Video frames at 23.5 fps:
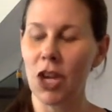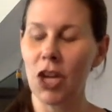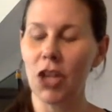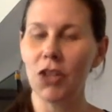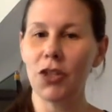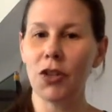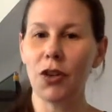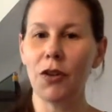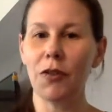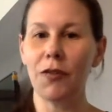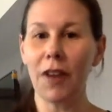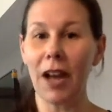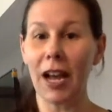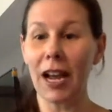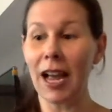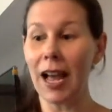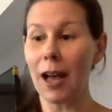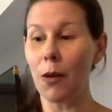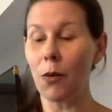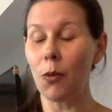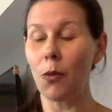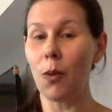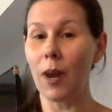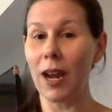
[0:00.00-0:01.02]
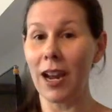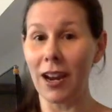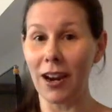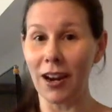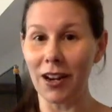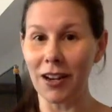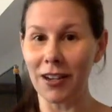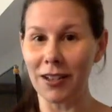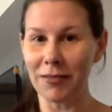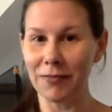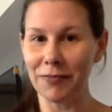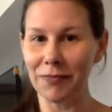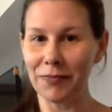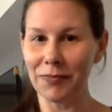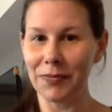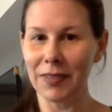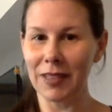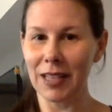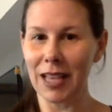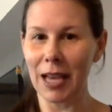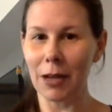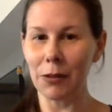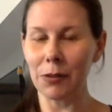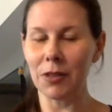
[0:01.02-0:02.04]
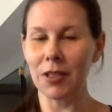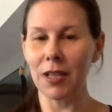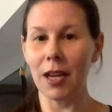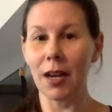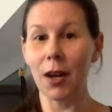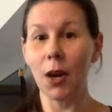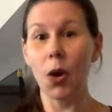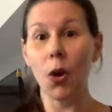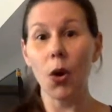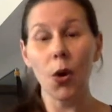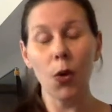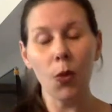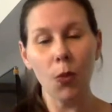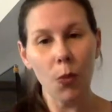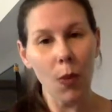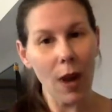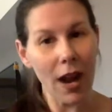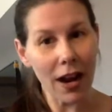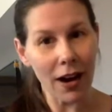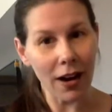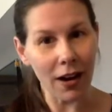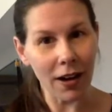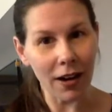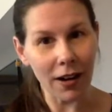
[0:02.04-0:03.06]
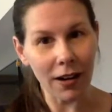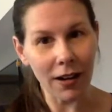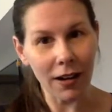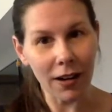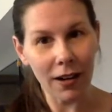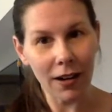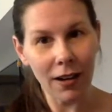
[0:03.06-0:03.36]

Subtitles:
So if I got where, I would say, where?